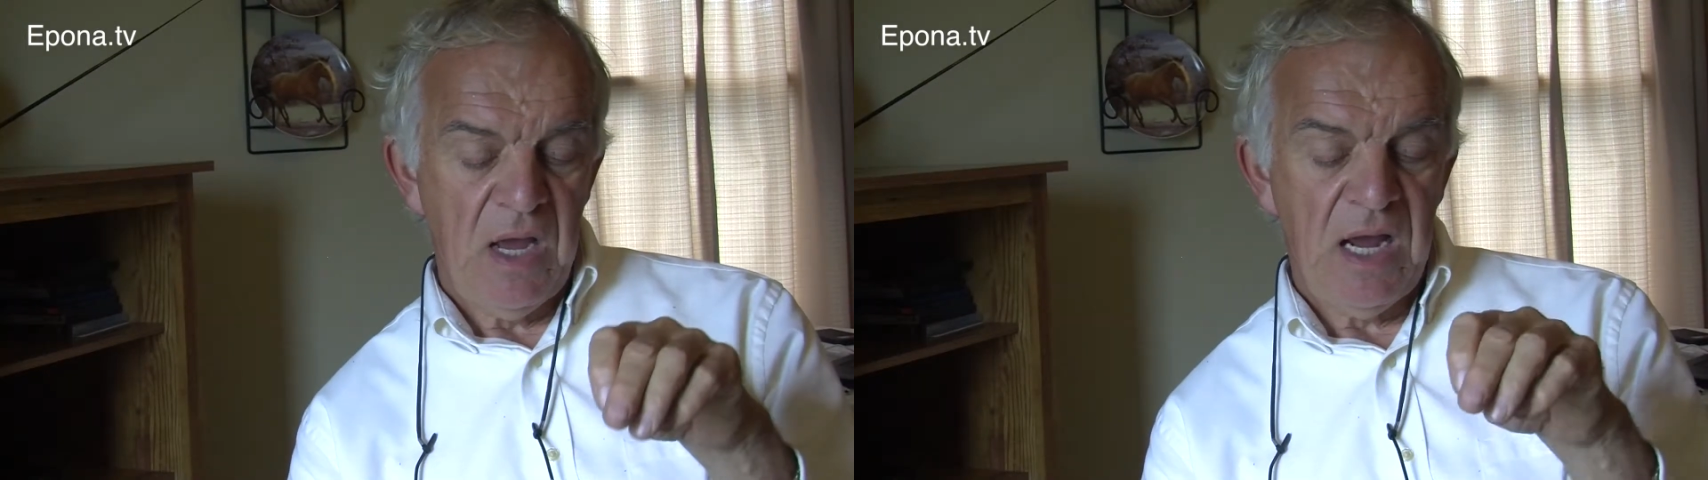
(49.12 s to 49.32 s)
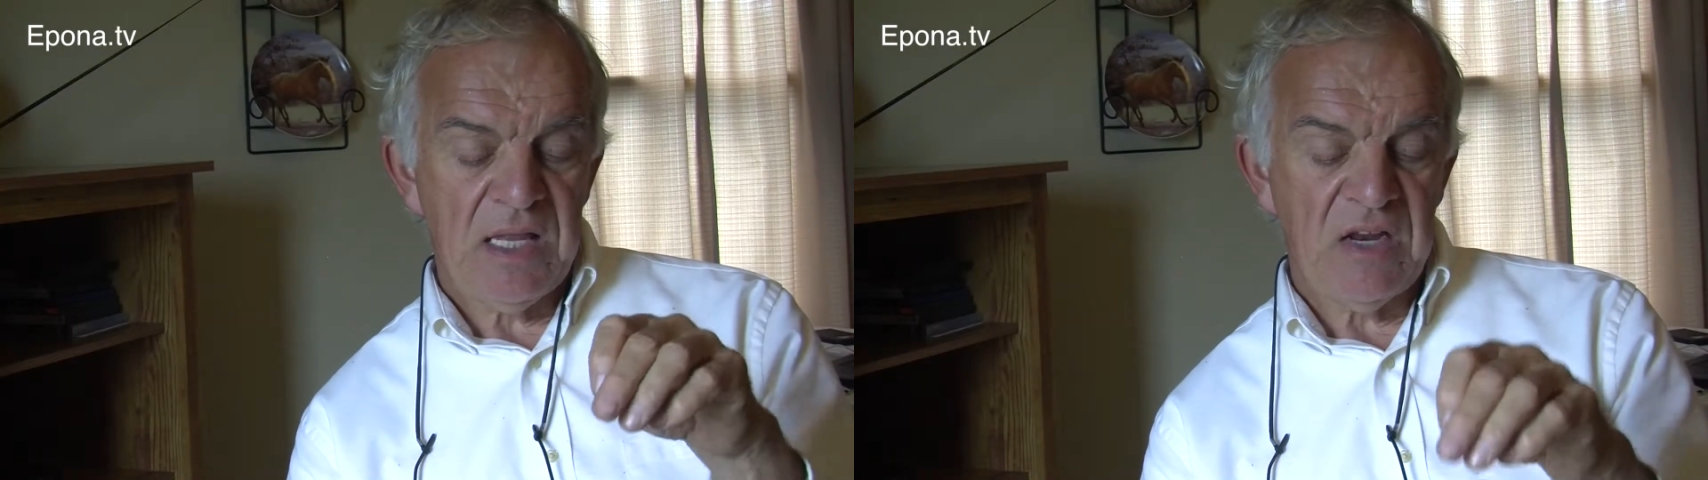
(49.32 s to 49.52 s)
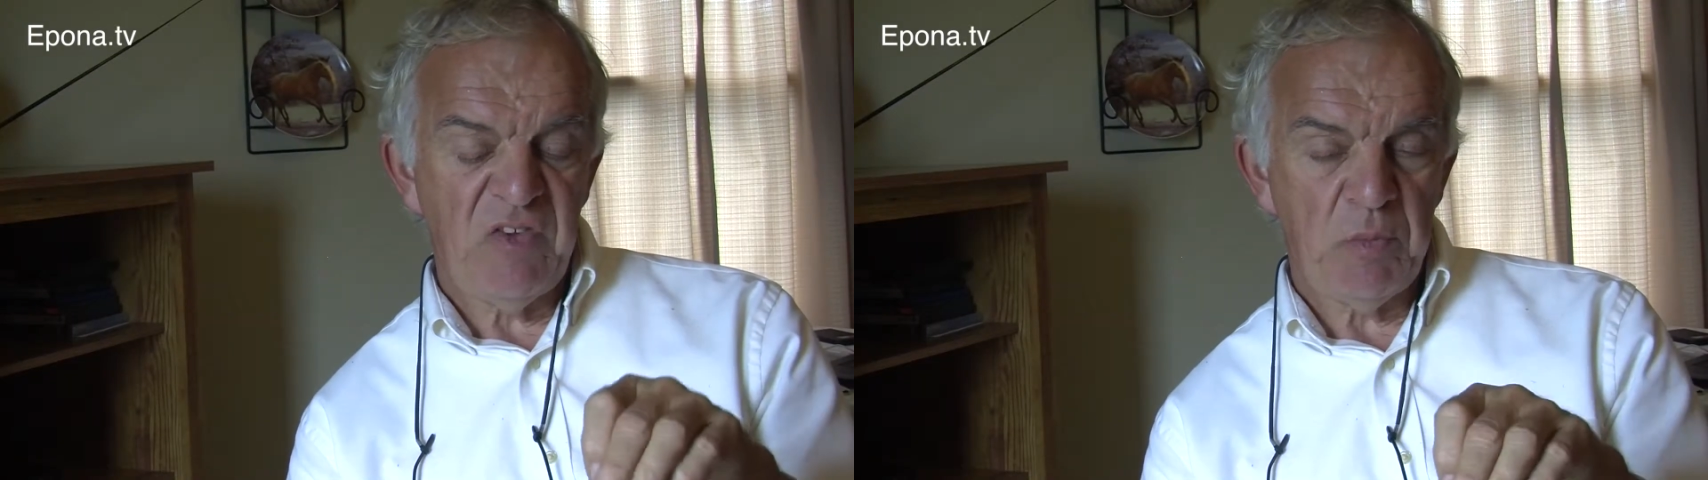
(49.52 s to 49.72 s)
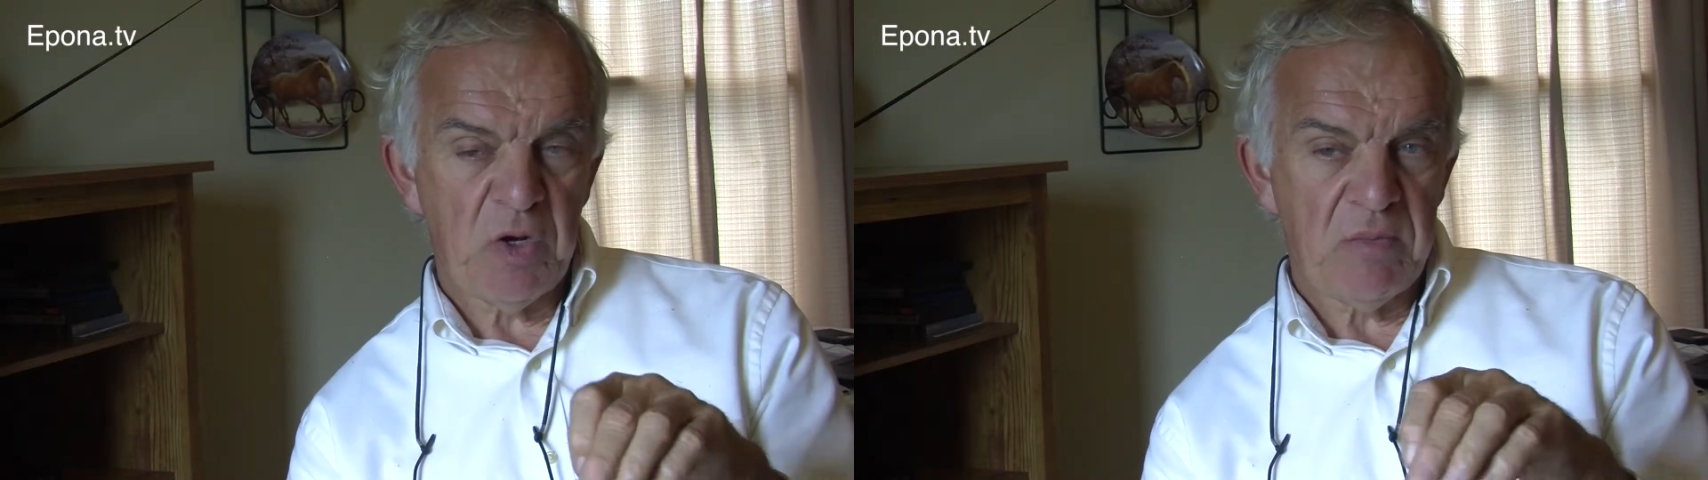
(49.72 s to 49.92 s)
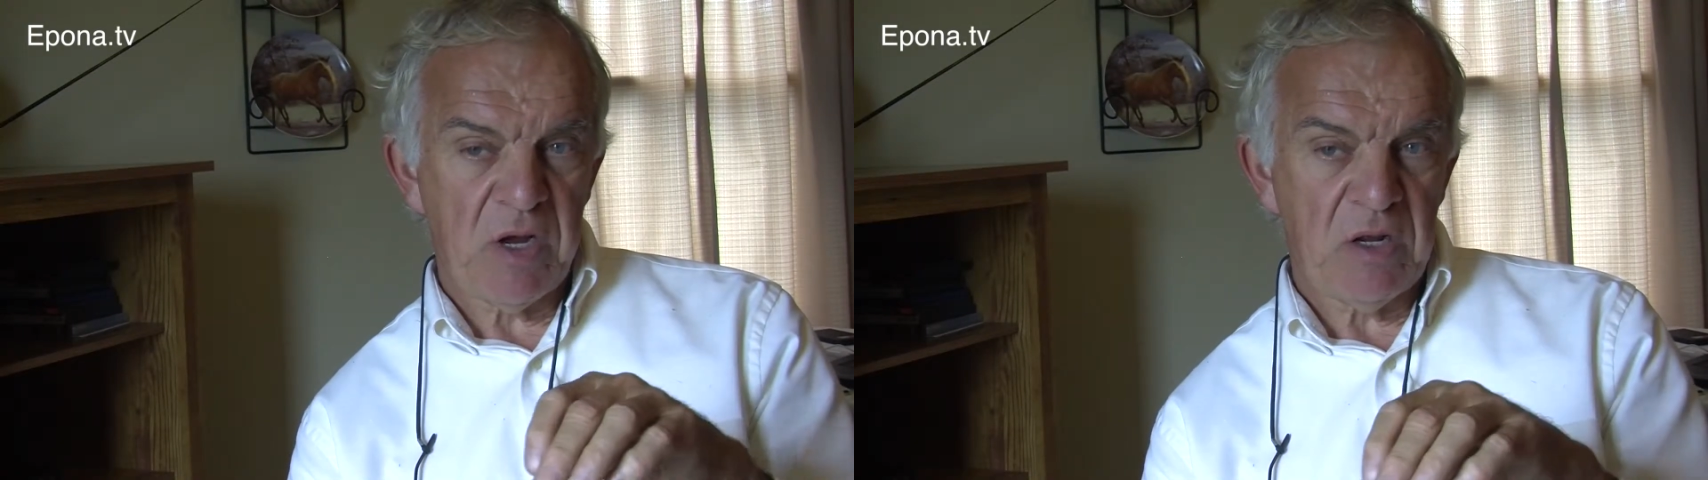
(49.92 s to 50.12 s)
And then if you
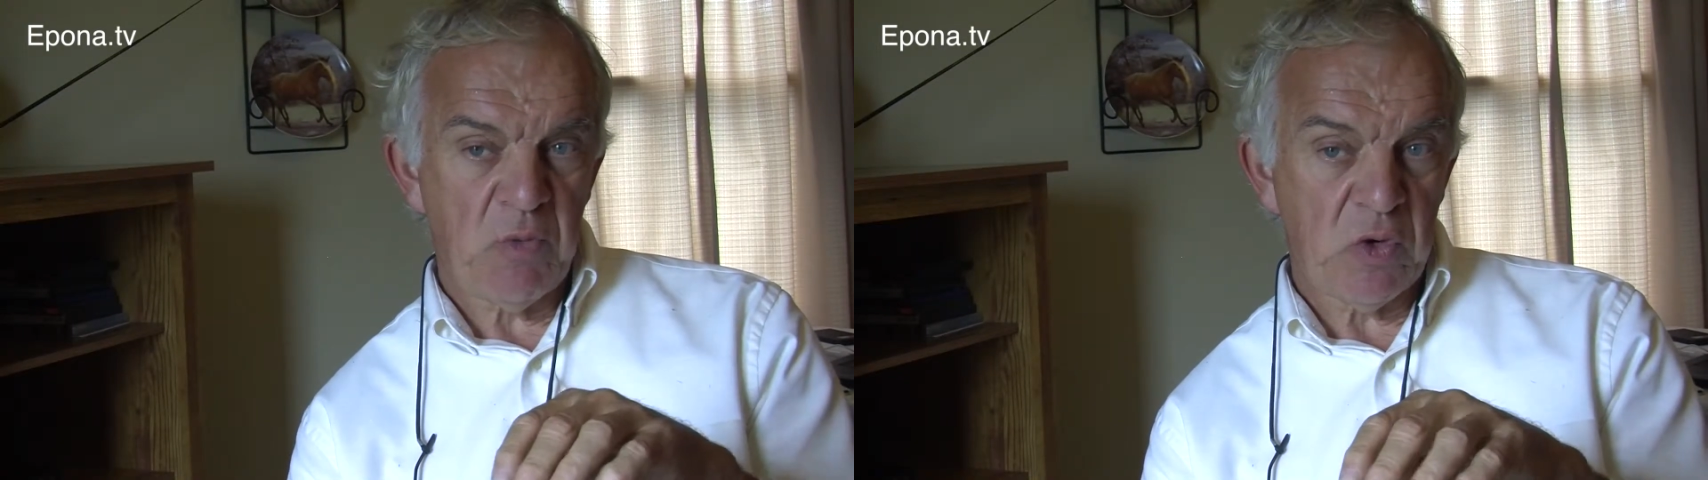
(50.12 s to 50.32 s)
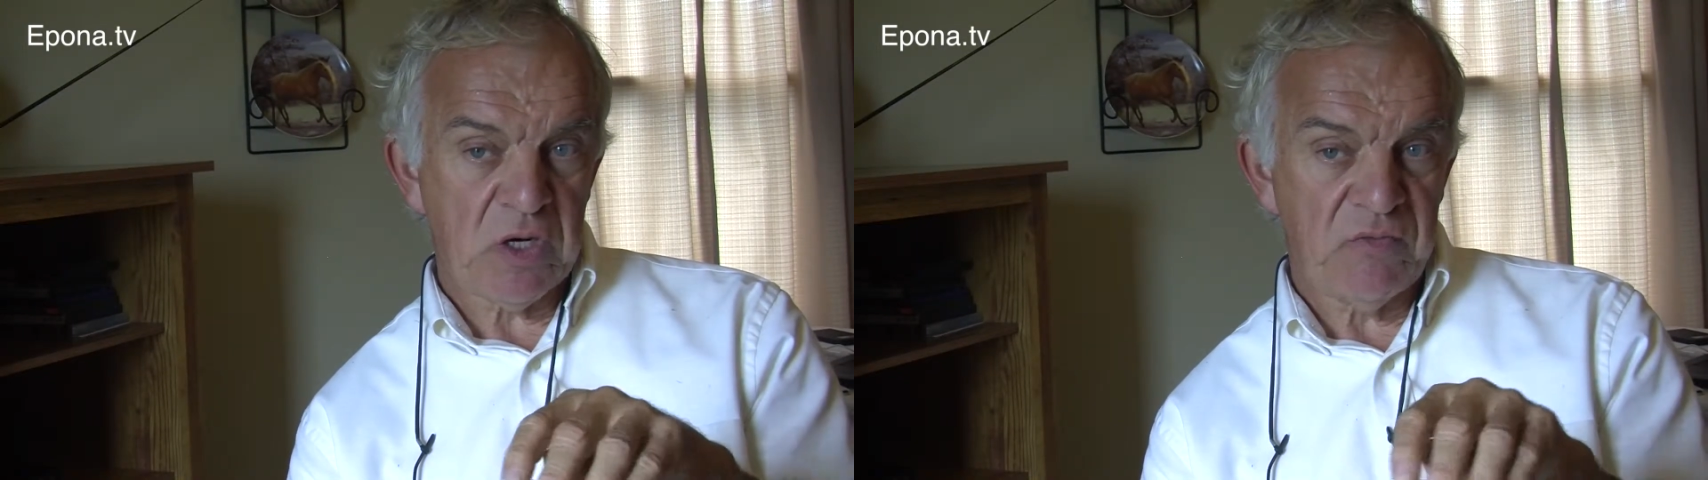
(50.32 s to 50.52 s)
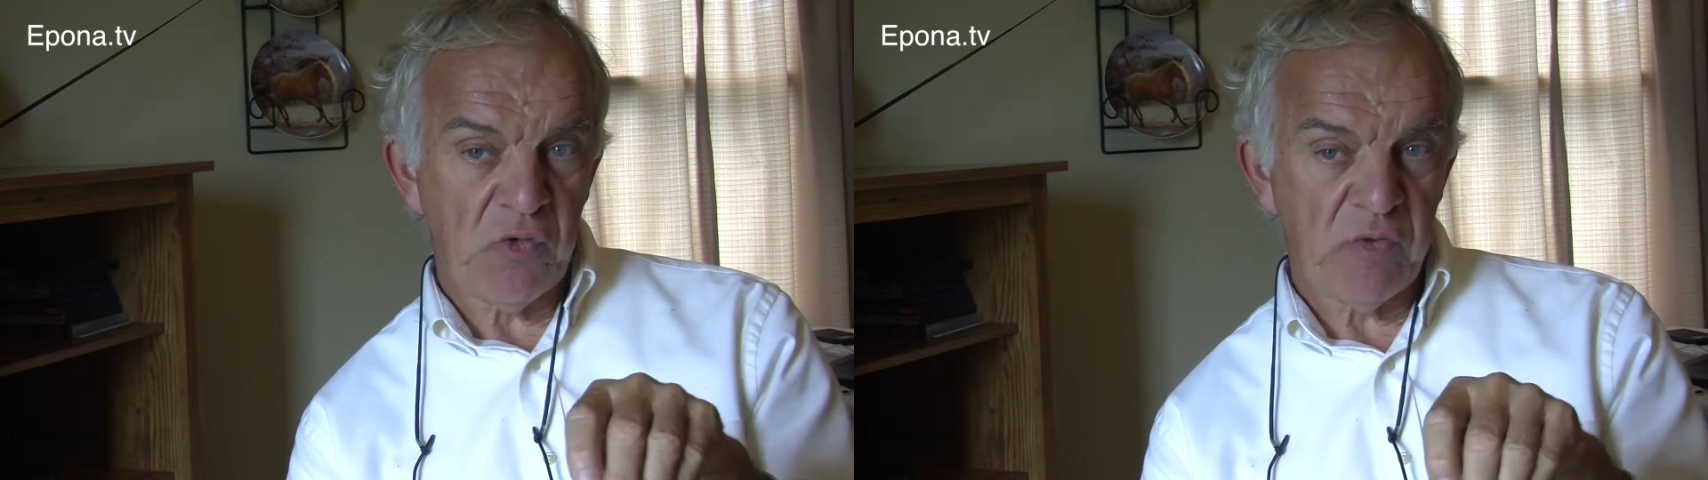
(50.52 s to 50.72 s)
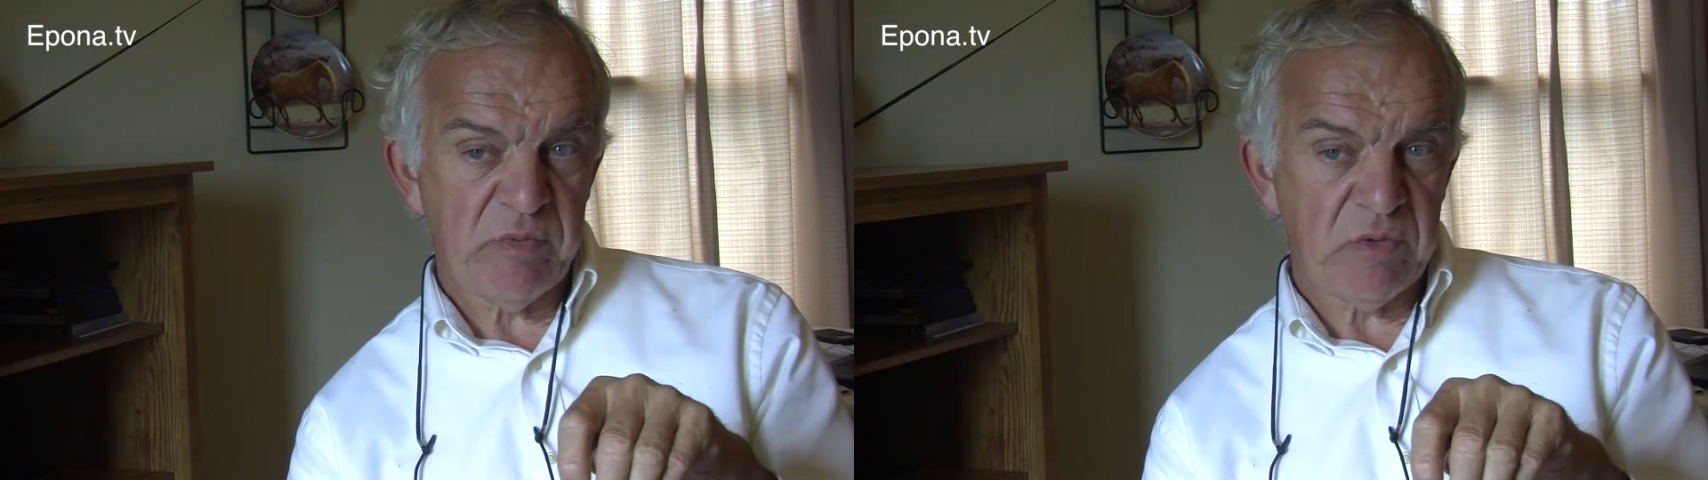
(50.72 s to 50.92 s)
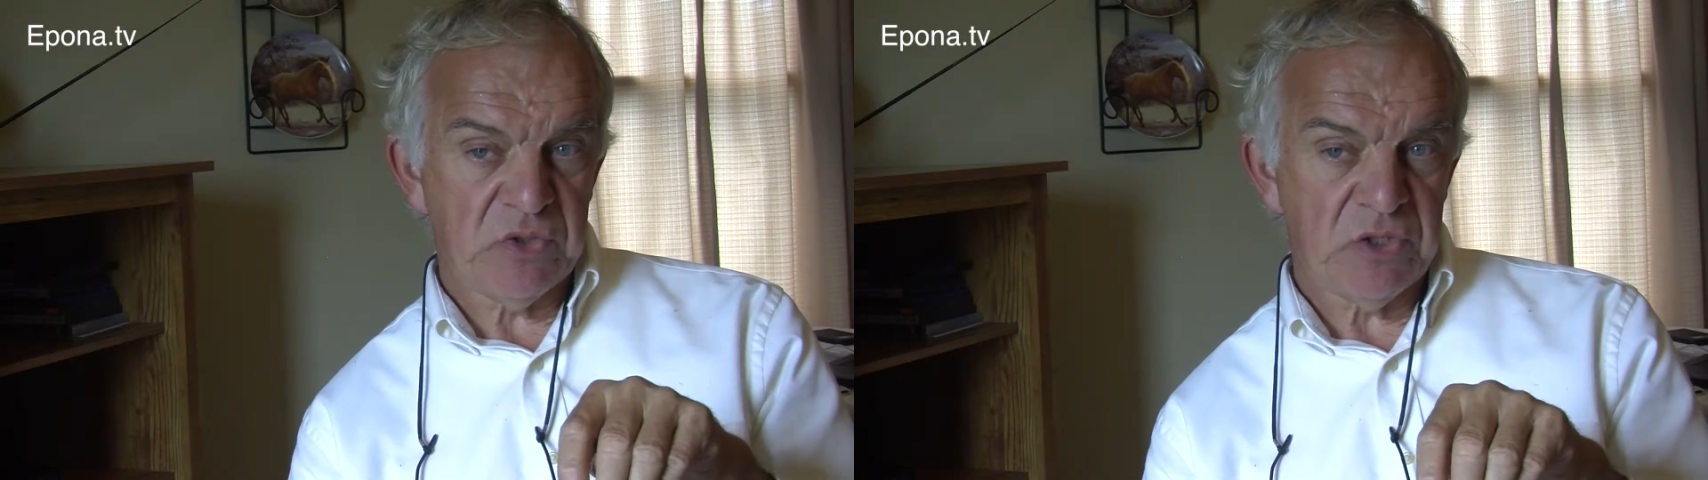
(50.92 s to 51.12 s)
put them on a more
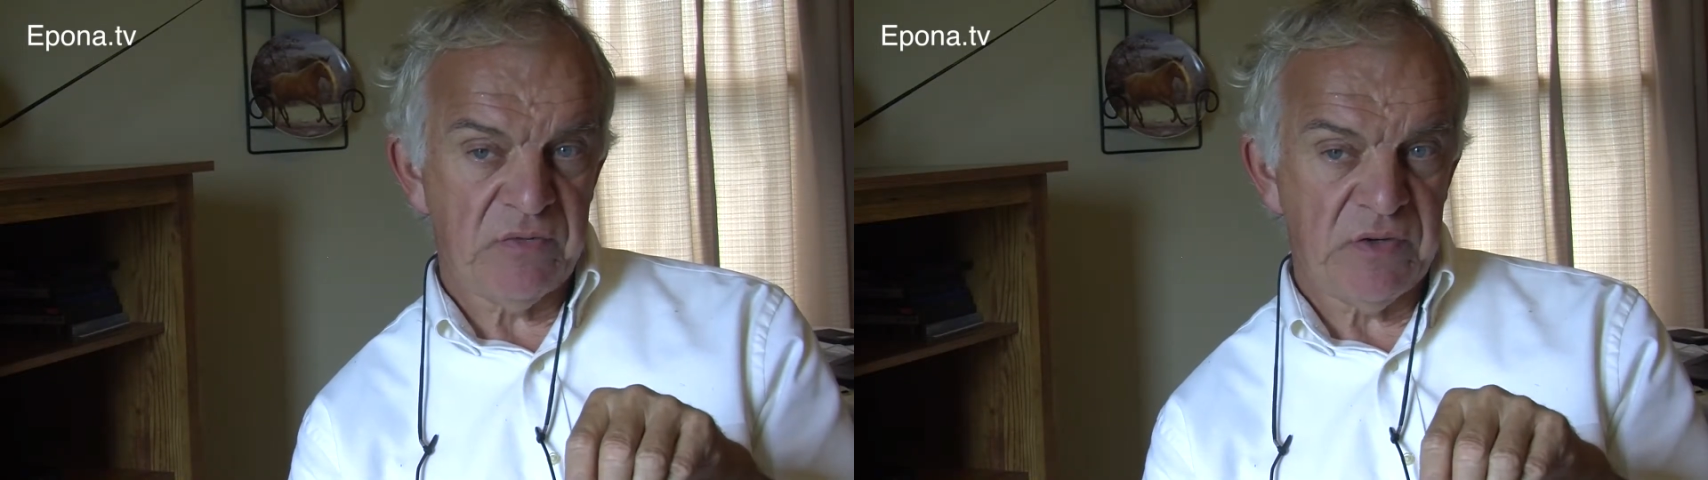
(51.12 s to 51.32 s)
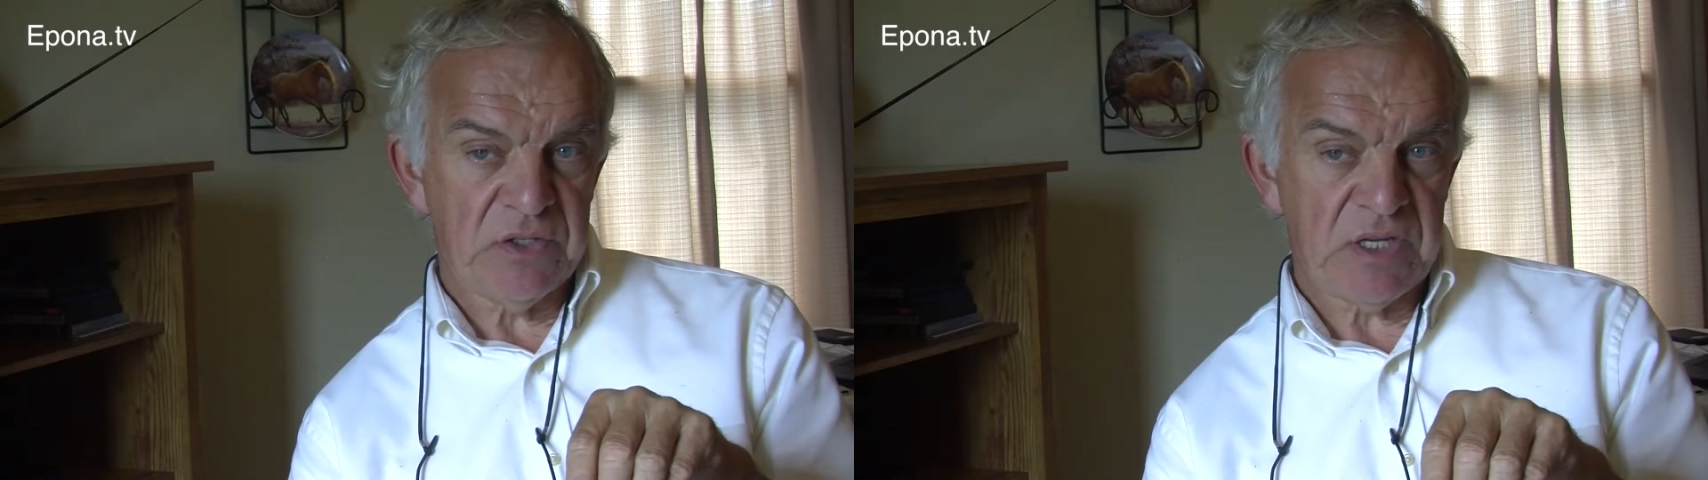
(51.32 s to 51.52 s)
conformable surface,